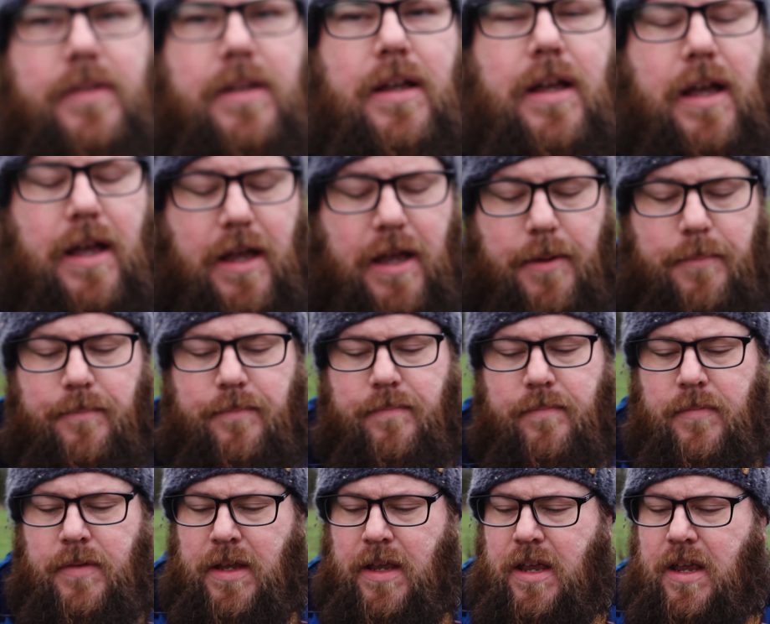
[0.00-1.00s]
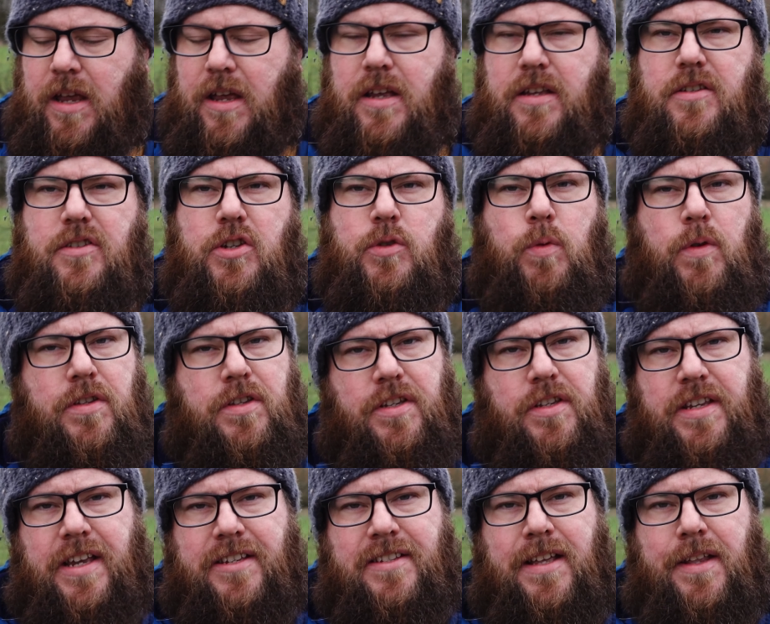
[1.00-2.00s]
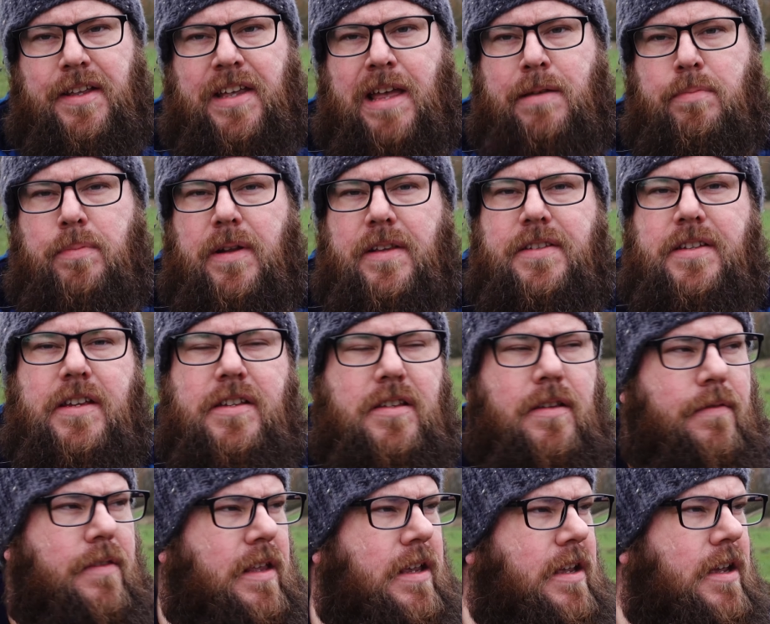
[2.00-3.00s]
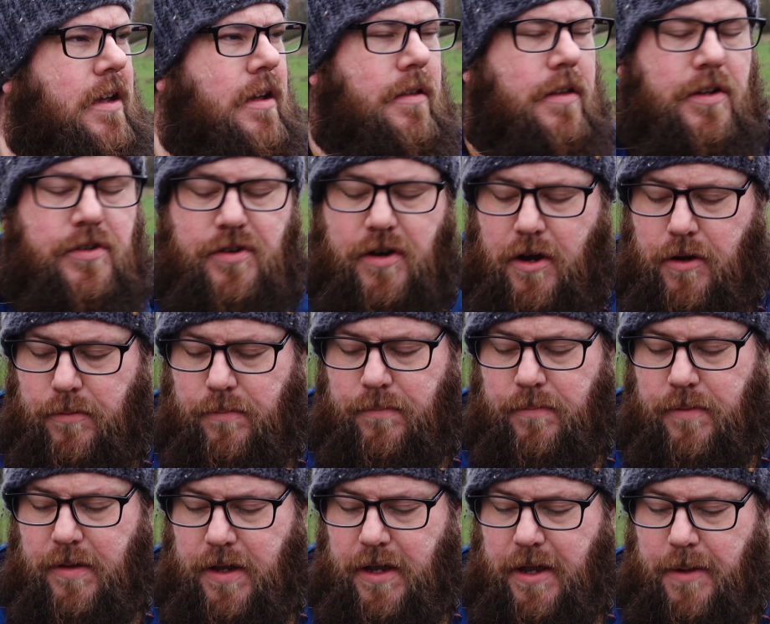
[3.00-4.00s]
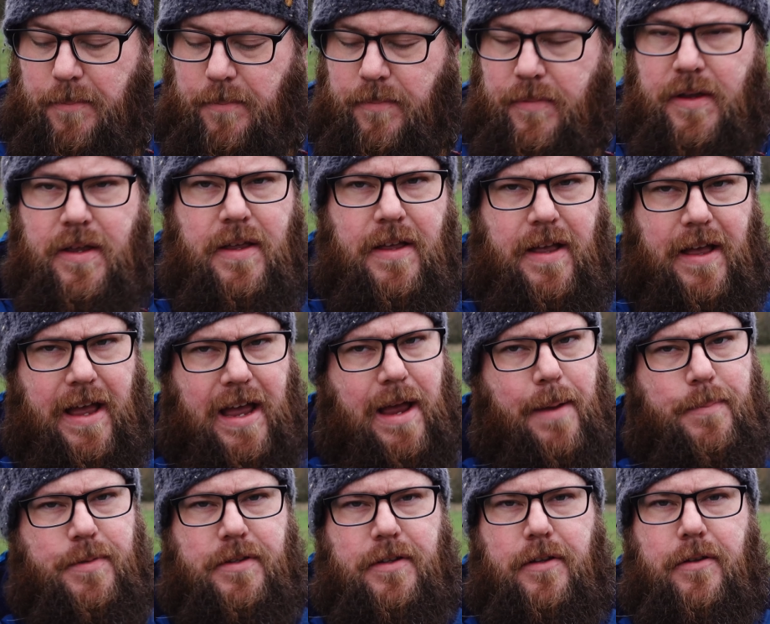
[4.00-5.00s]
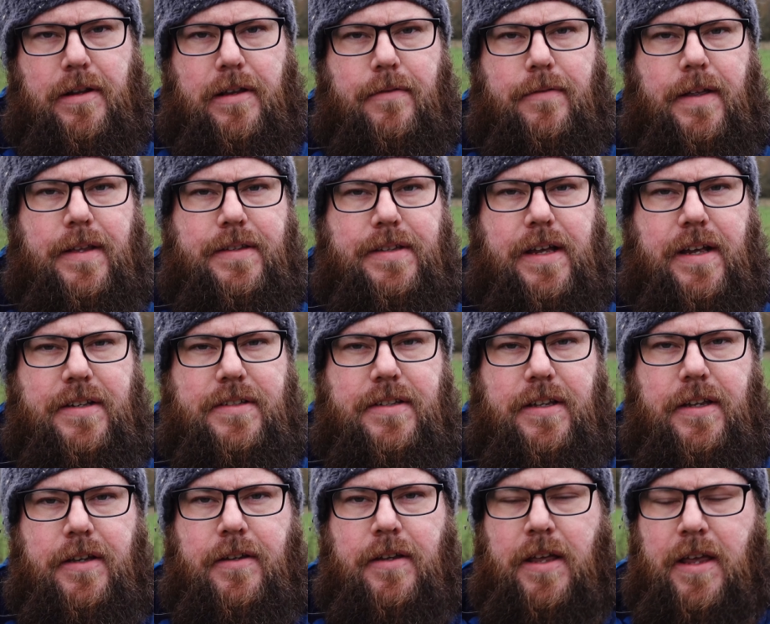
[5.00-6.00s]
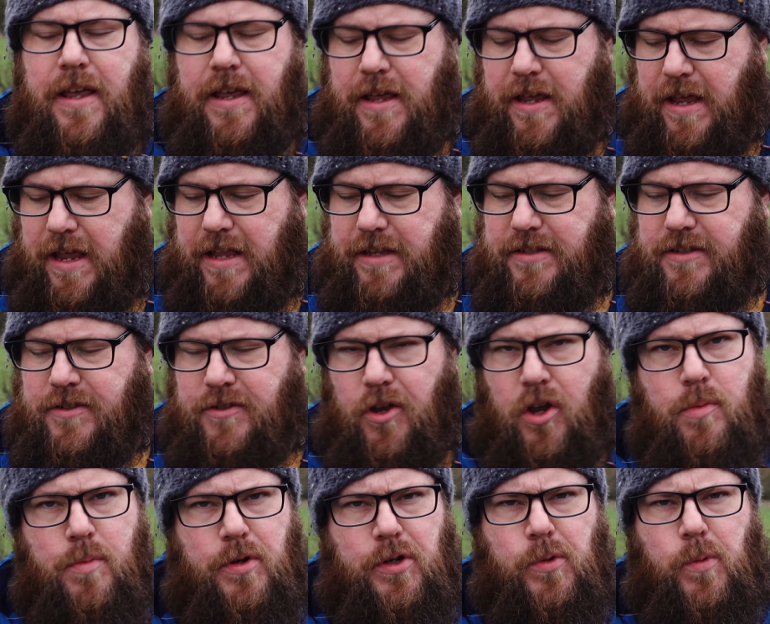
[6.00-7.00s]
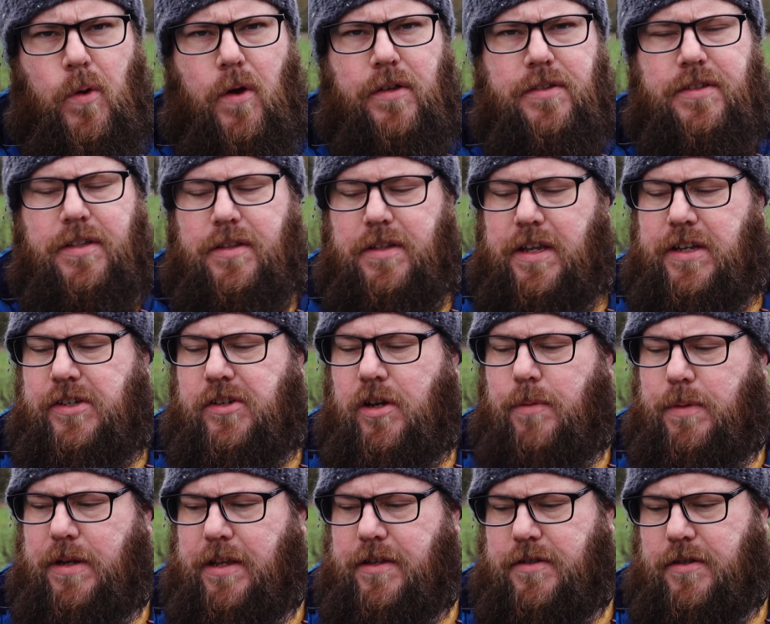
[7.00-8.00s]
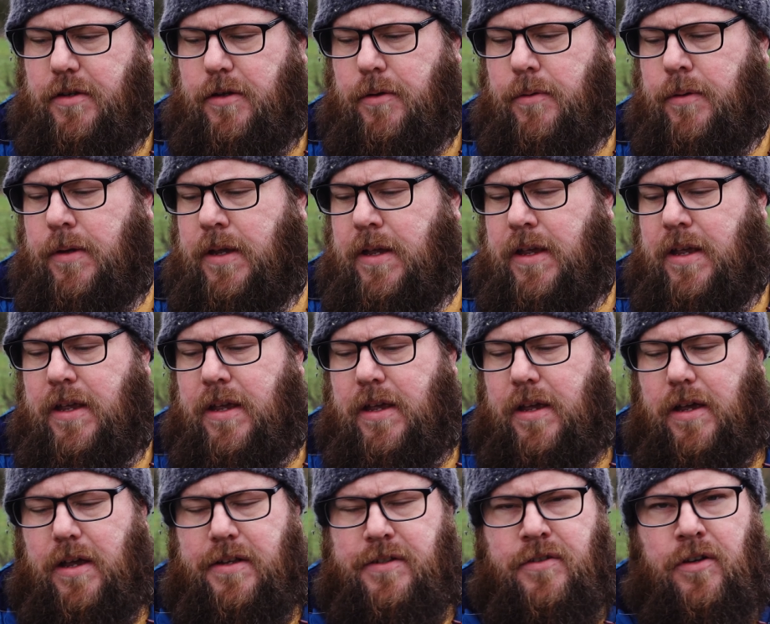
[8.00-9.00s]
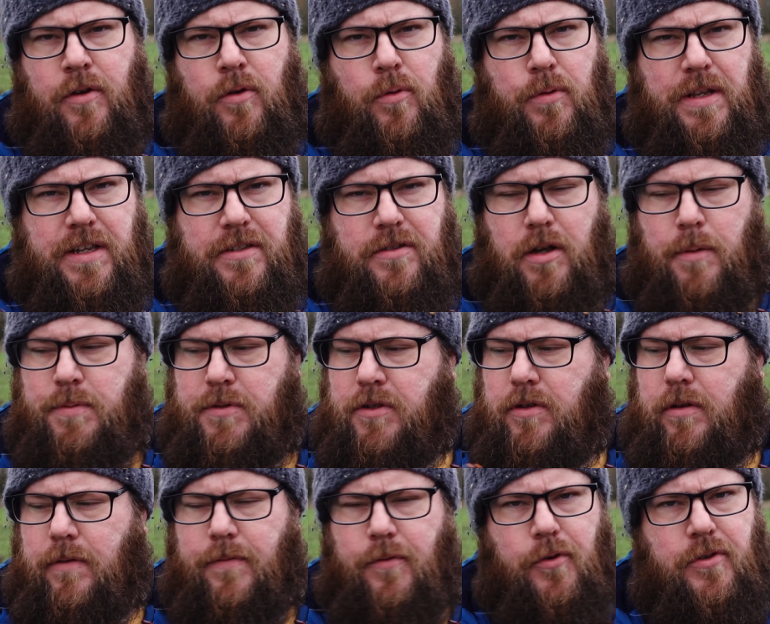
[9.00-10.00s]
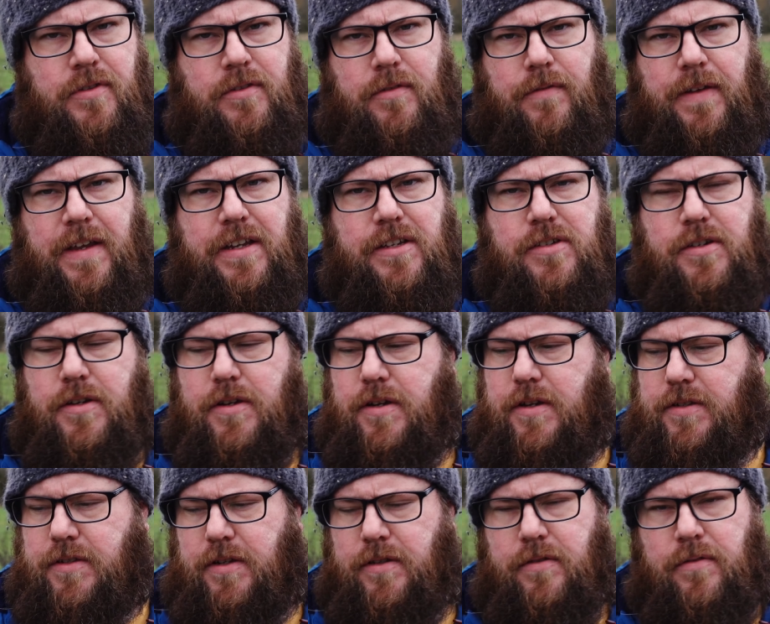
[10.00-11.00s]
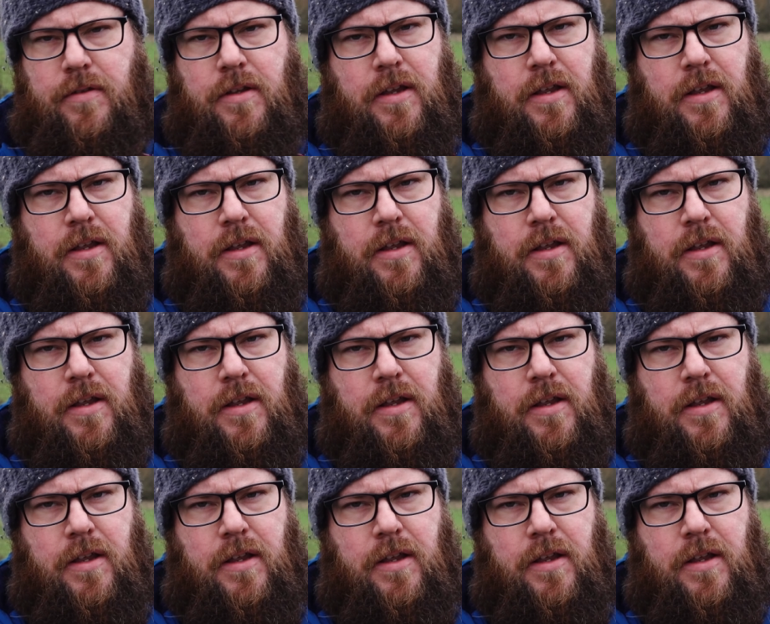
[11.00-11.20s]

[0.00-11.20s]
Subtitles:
Just wanted to test out the capabilities of the drone. Absolutely fantastic. It's so much quieter than the DJI Mini 2. It's got all these obstacle avoidance features and